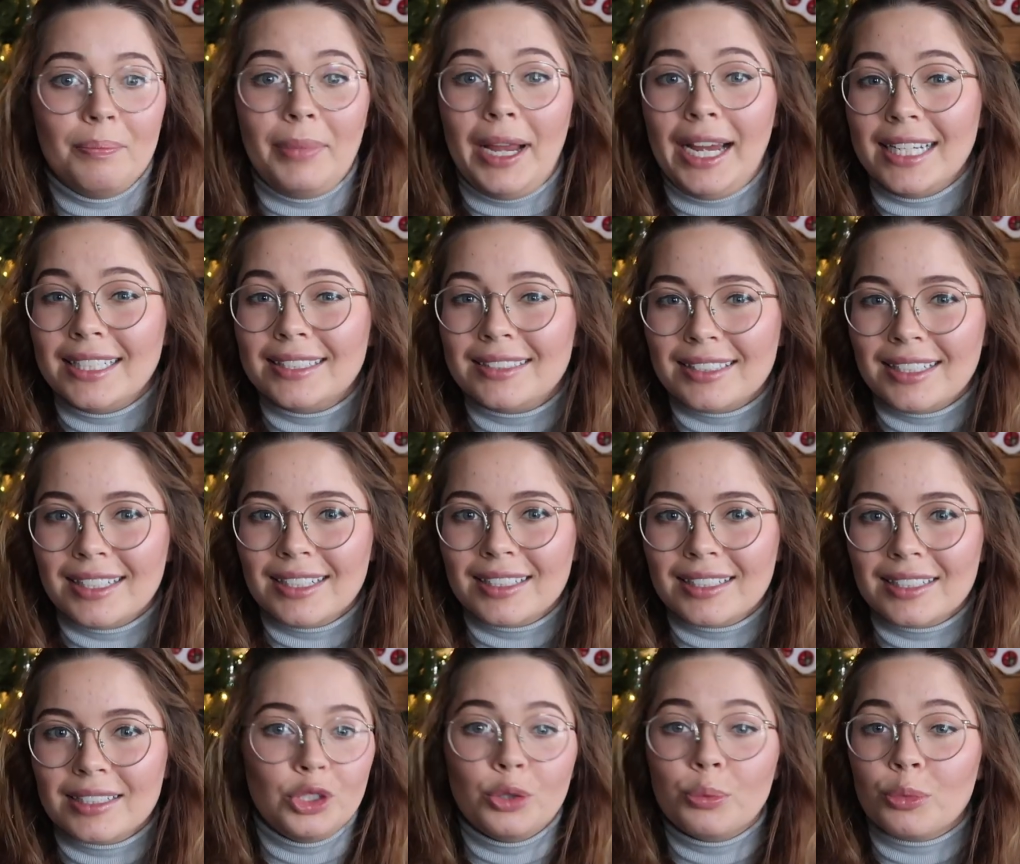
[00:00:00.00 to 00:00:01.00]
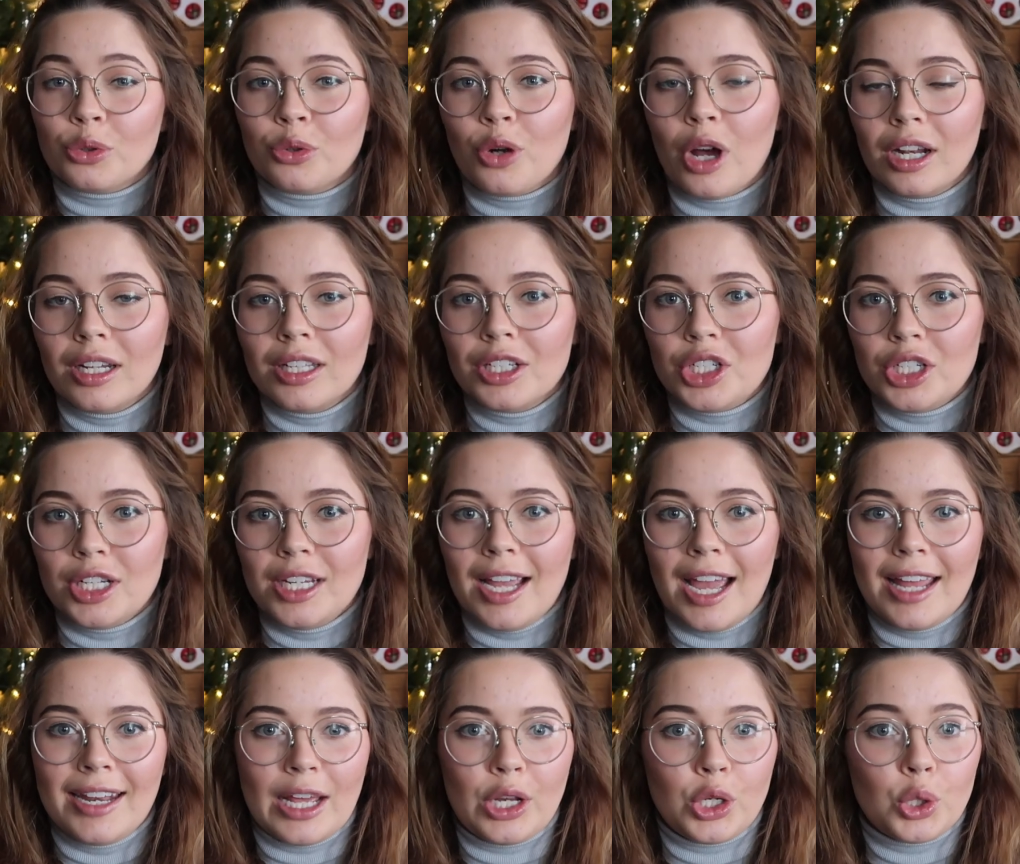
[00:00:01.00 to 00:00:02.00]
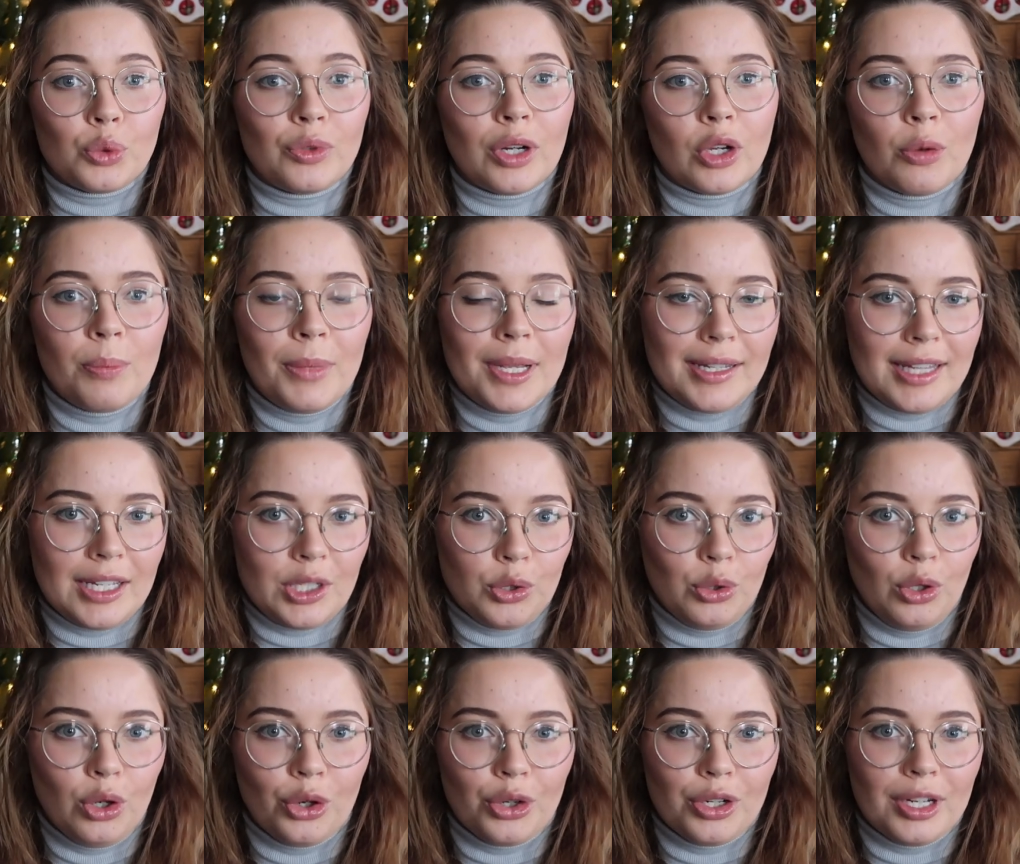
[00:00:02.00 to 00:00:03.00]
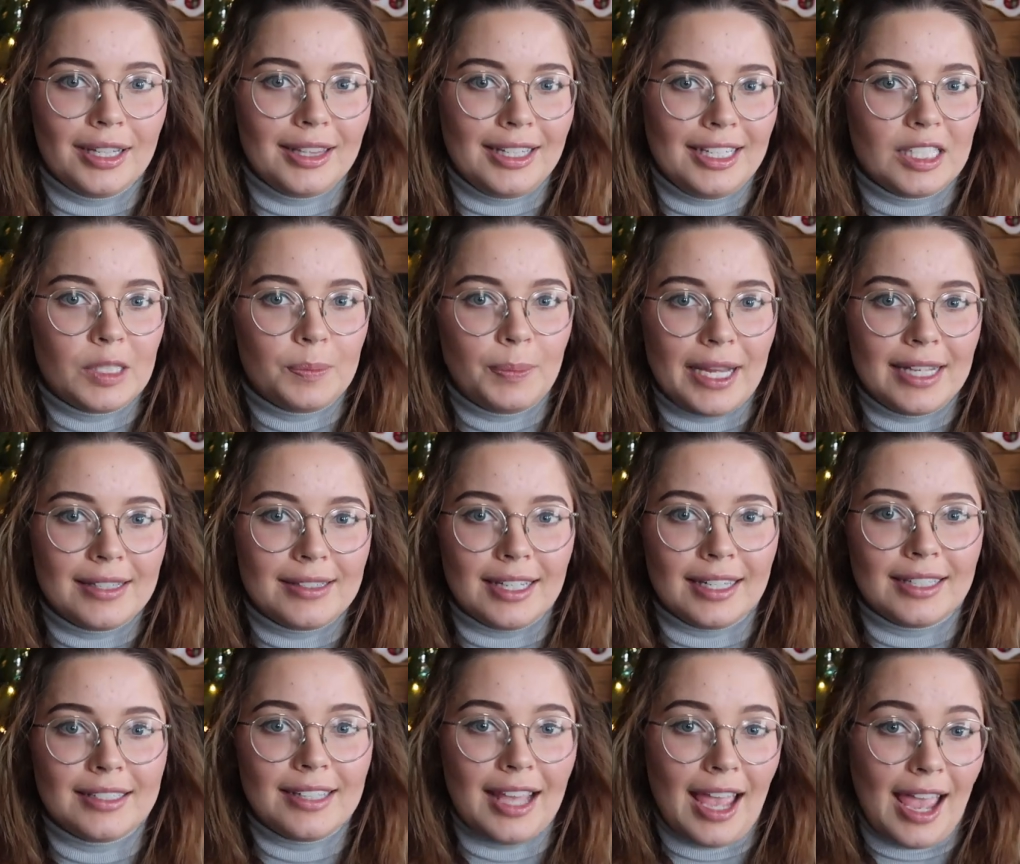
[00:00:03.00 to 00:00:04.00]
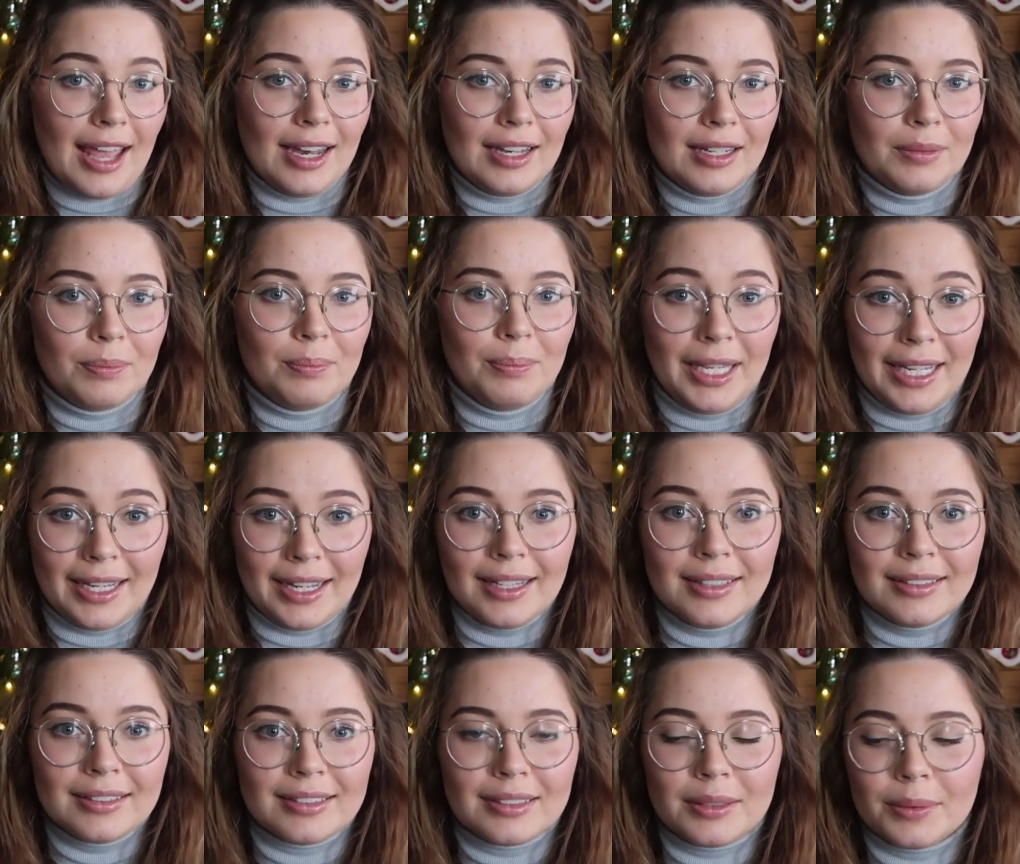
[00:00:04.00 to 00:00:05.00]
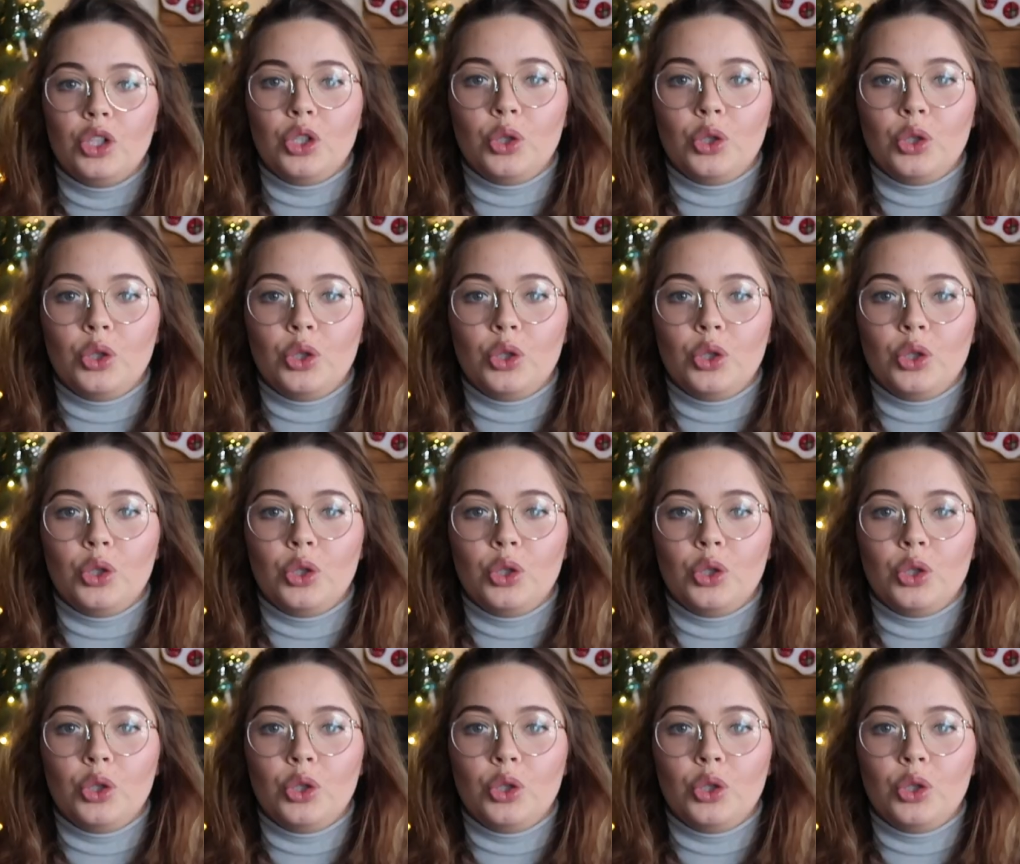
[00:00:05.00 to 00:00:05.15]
basic numerology, and I do recommend that you learn these basic 10 meanings.